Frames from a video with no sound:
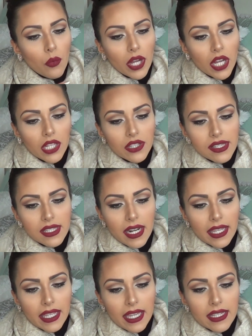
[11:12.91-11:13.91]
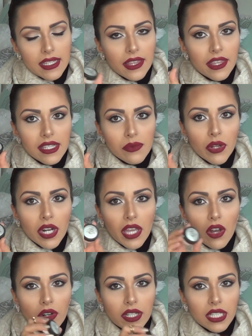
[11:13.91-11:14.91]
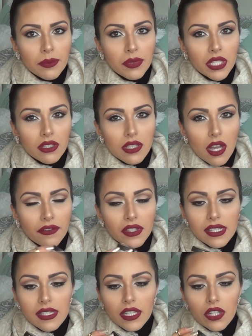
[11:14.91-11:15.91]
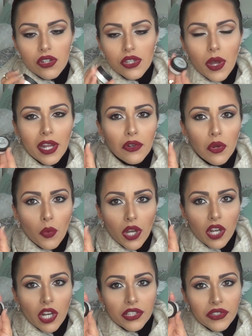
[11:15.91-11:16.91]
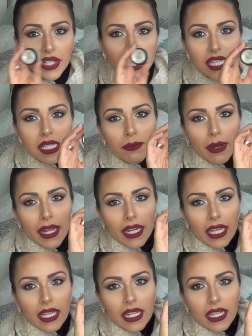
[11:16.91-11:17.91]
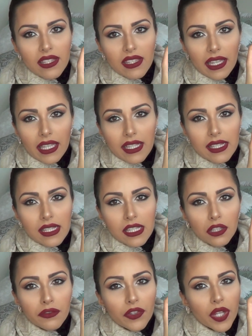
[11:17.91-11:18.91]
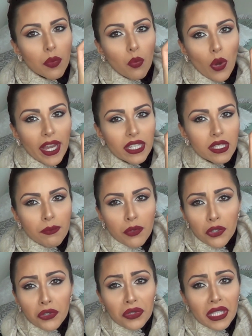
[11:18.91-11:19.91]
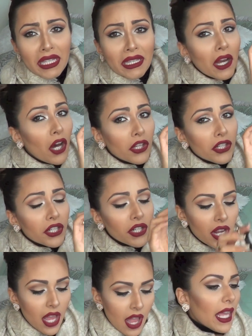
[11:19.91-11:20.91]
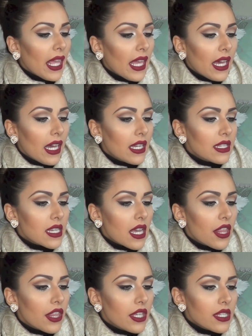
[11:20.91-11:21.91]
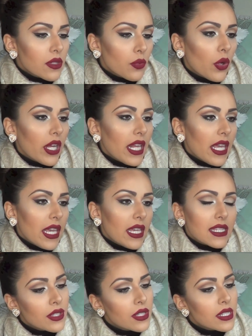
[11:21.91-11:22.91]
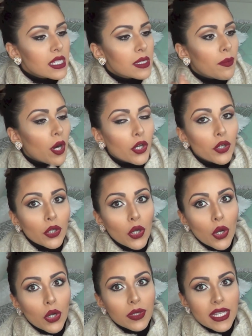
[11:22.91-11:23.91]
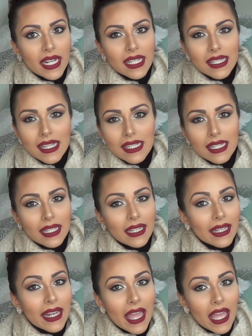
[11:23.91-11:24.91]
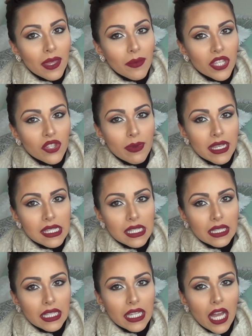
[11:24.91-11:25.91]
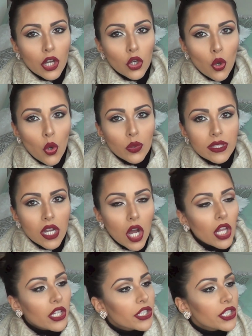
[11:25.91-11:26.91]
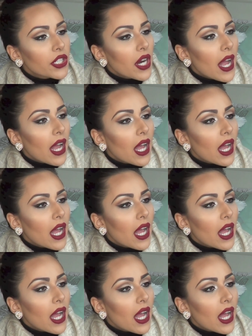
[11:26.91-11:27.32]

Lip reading: what colors did I get? This one I already peeled off the sticker, so I don't know what color it is, but it is like a silvery white pearly color. And this one is Sparkle Gold, and it says it in the name. It's basically a gold color.